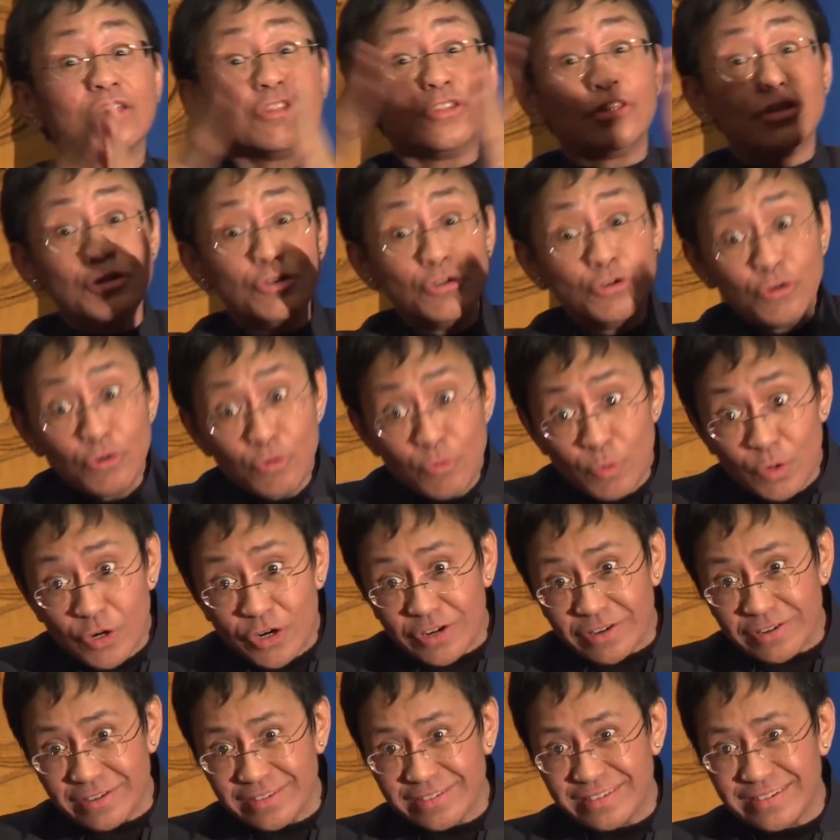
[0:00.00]
The new
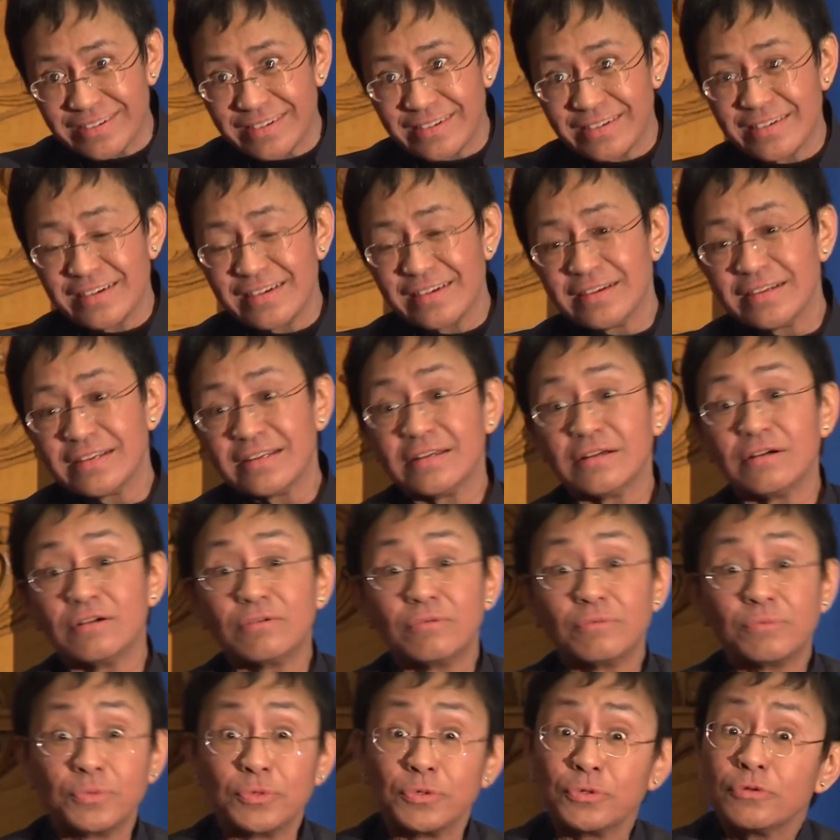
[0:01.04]
world,
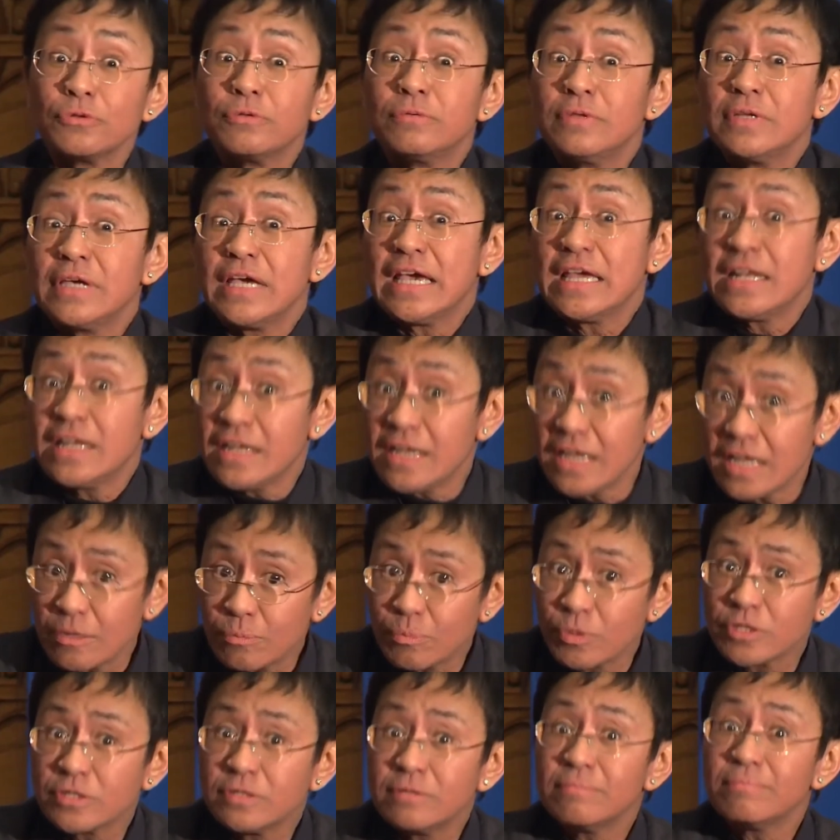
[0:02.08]
ruled and
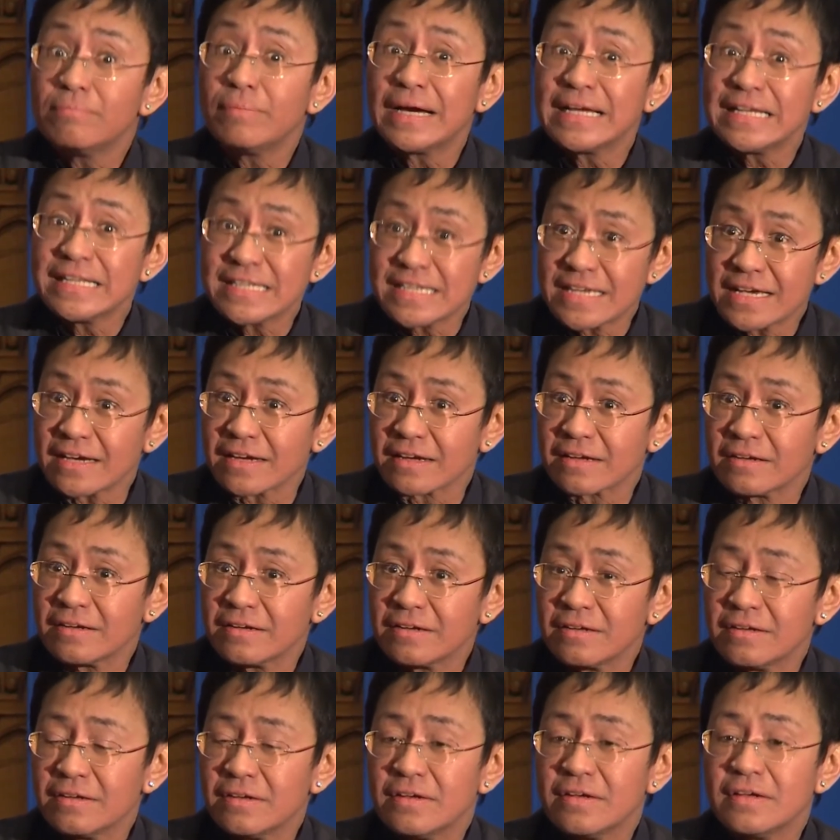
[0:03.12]
enabled by tech,
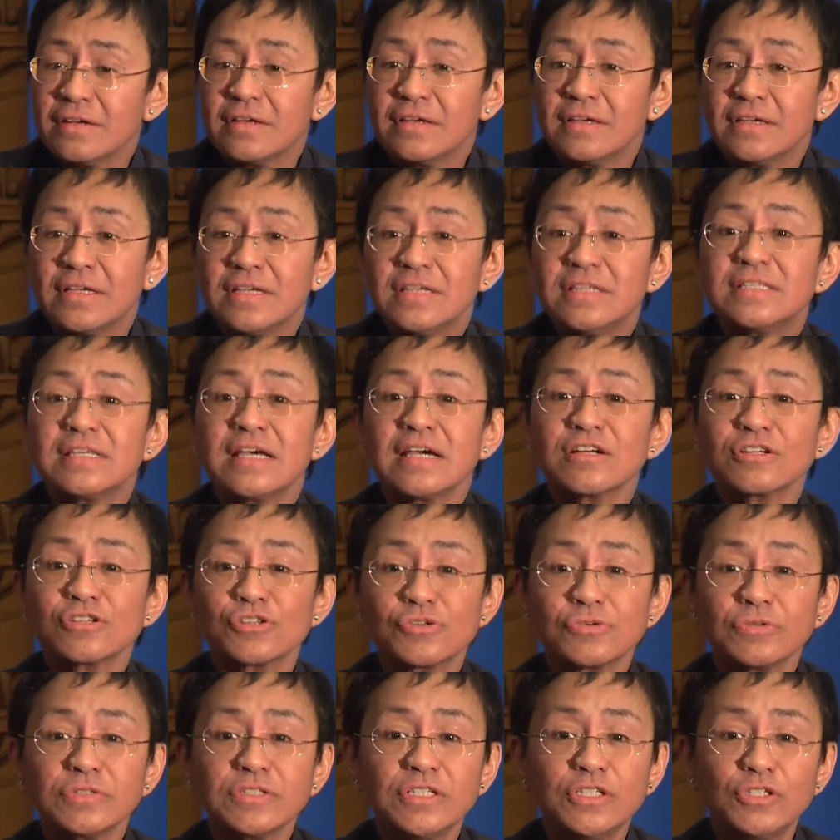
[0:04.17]
is
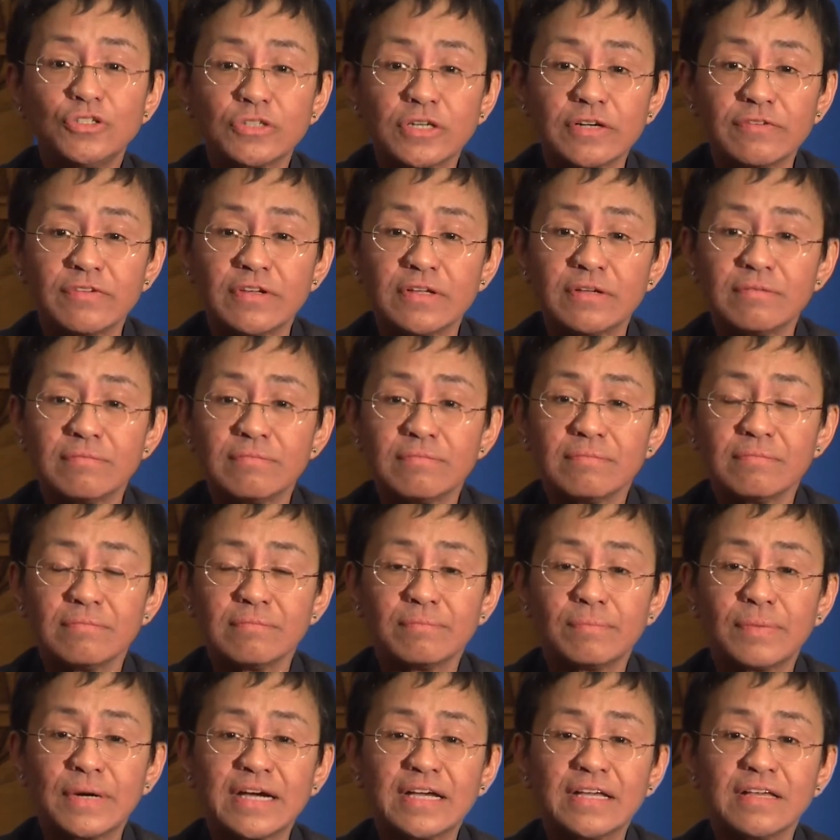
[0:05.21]
actually driven
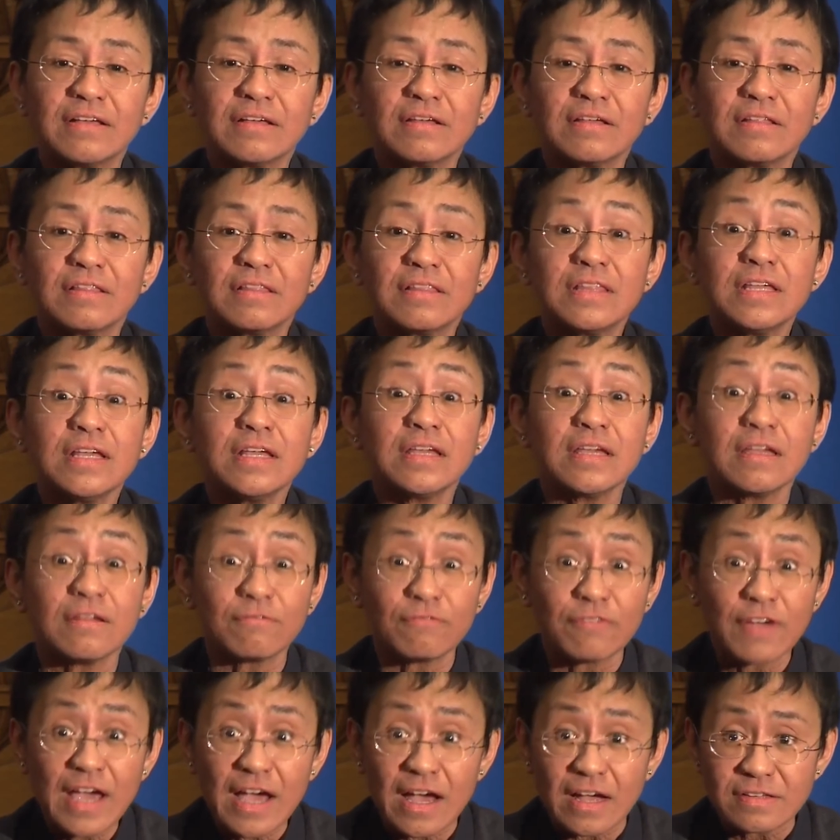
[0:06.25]
by thinking
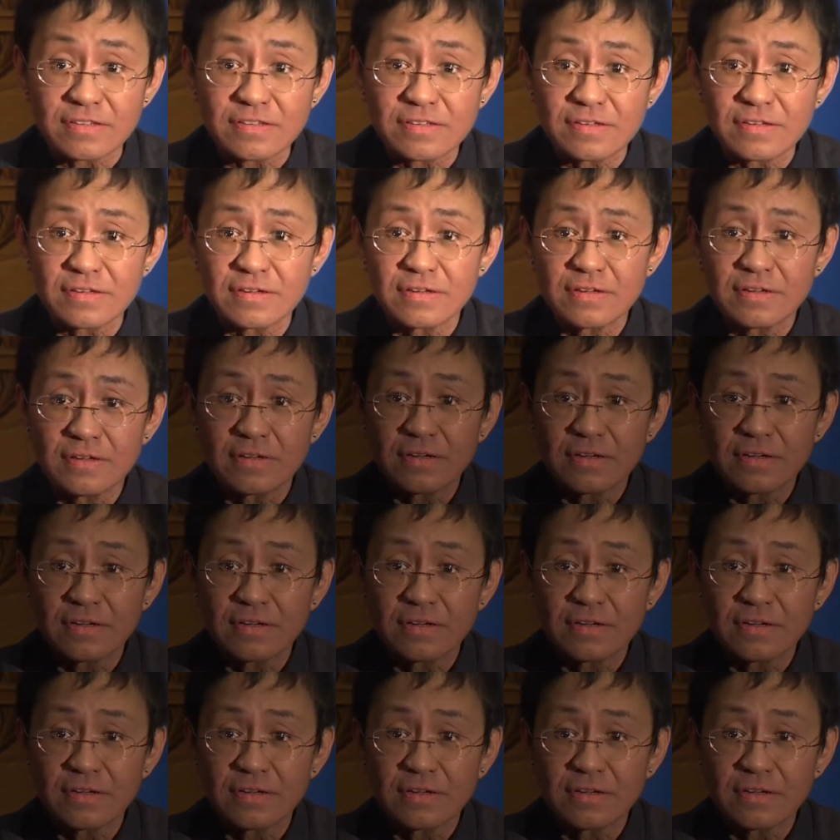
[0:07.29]
fast.